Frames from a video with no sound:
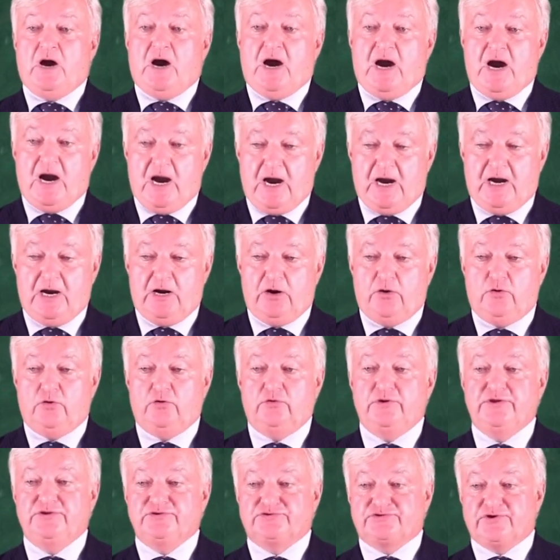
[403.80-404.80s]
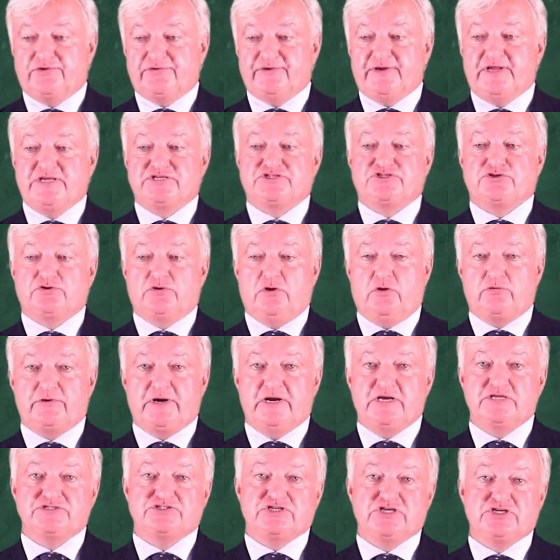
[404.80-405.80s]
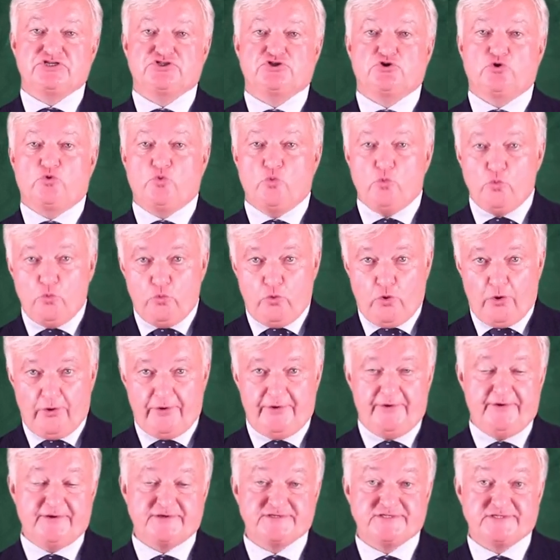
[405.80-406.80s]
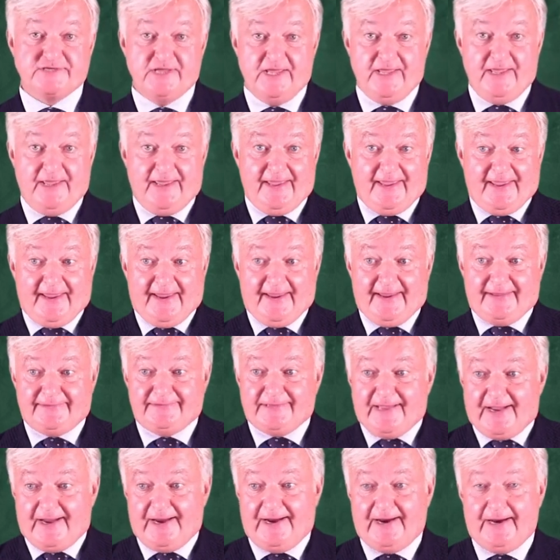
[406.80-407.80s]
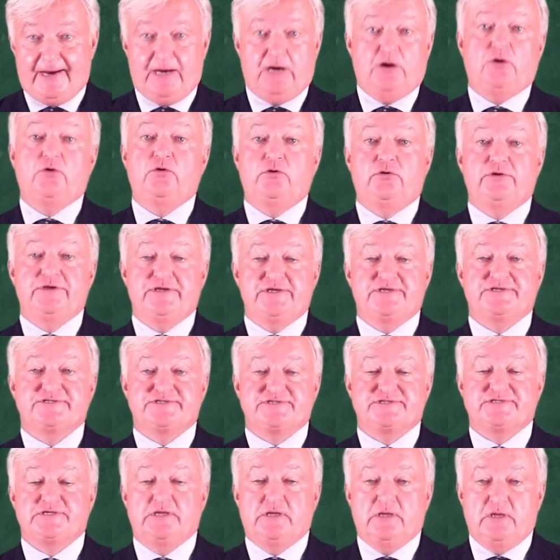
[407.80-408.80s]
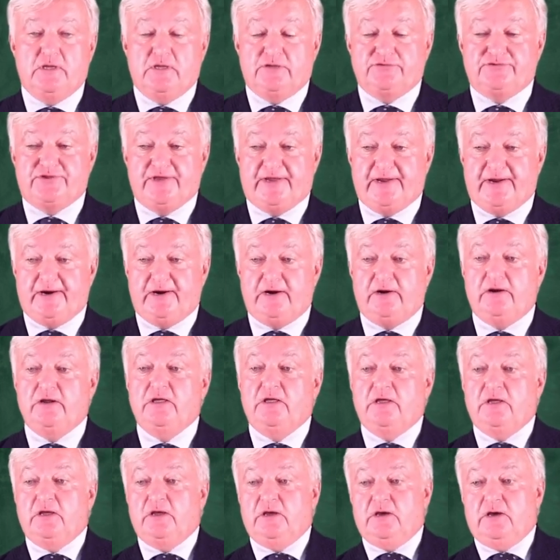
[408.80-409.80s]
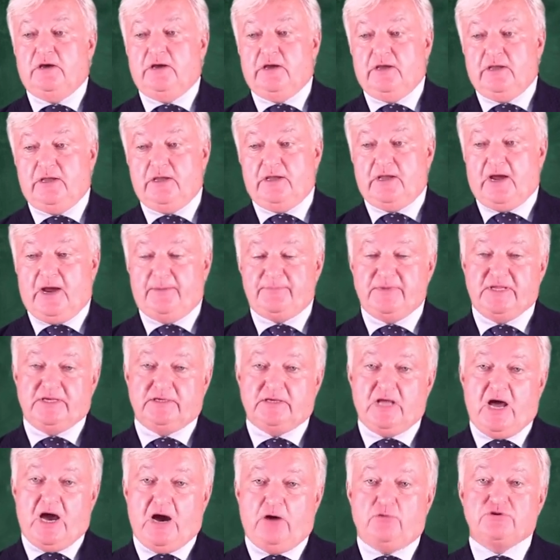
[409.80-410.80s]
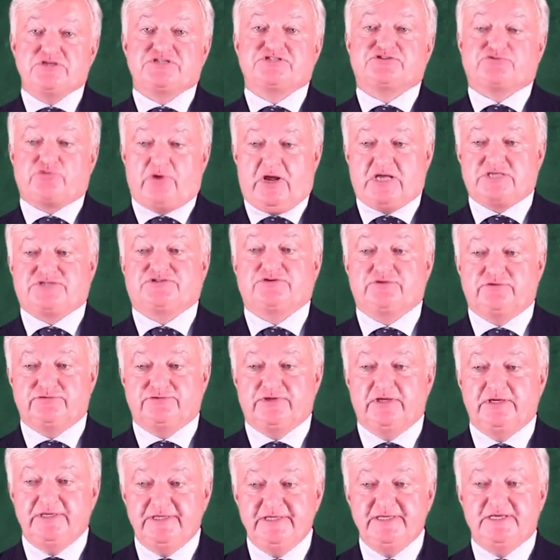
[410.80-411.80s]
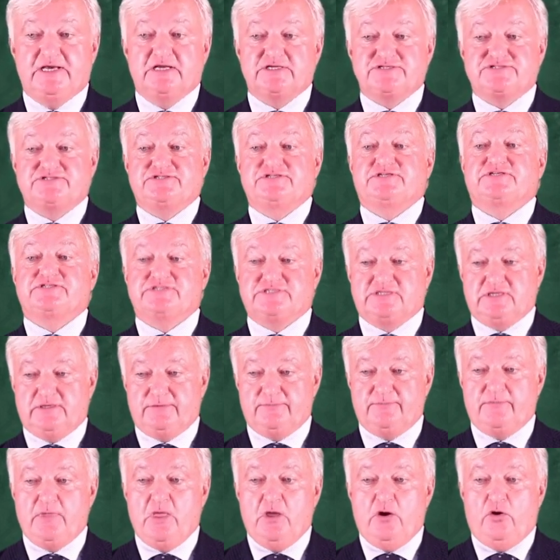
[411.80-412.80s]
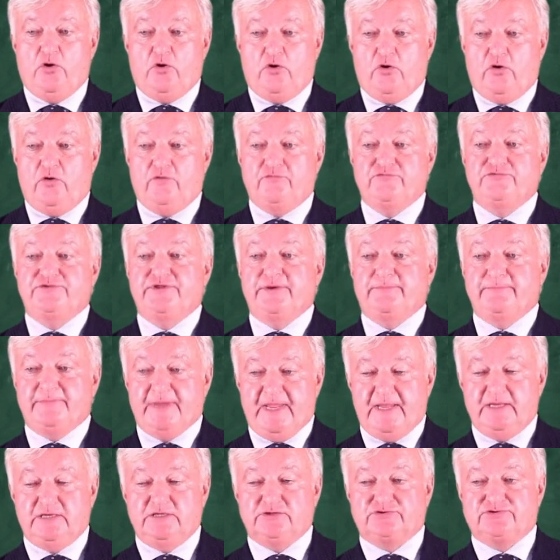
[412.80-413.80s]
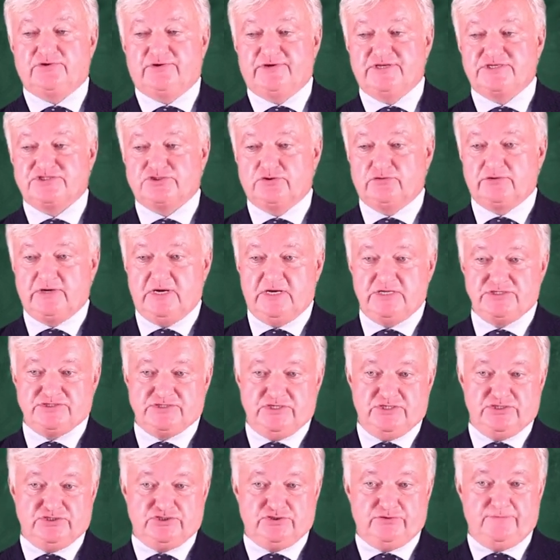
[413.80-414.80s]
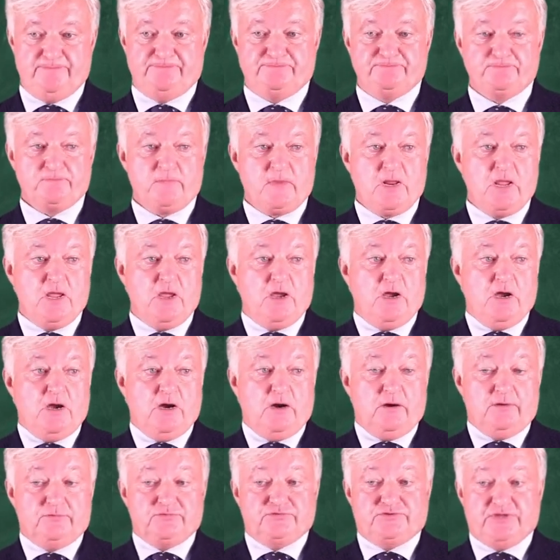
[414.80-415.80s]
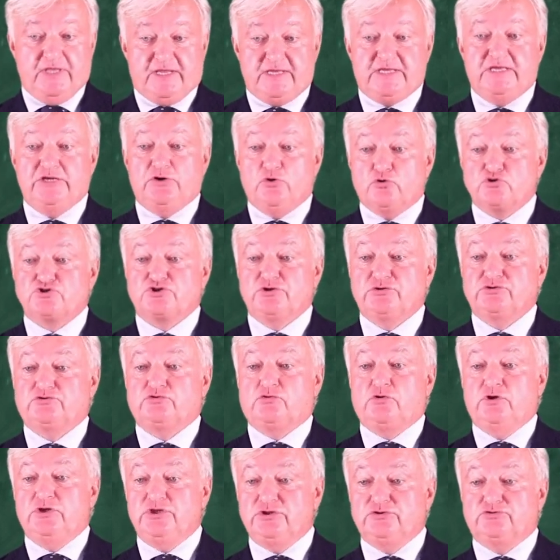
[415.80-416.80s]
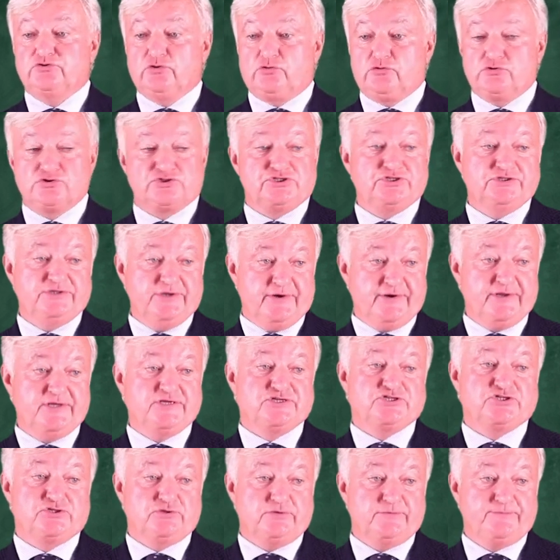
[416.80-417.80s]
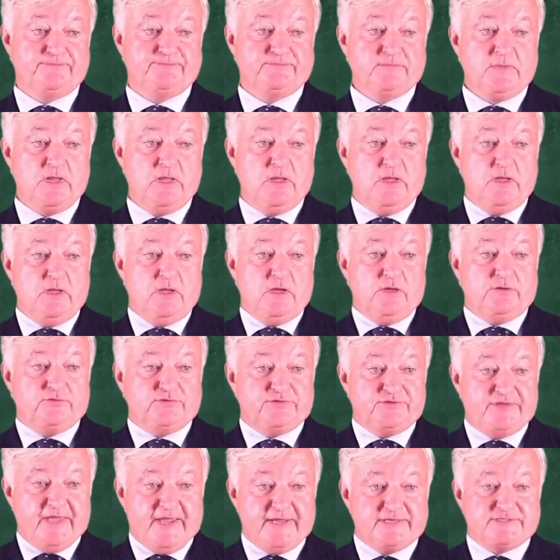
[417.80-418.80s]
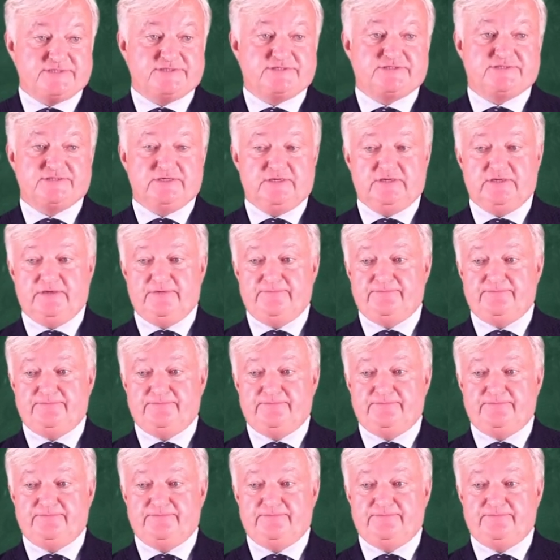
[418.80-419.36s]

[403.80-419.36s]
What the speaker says: how international organization works and how is their, how is structured the legal system of the main international organization. Taking also into consideration that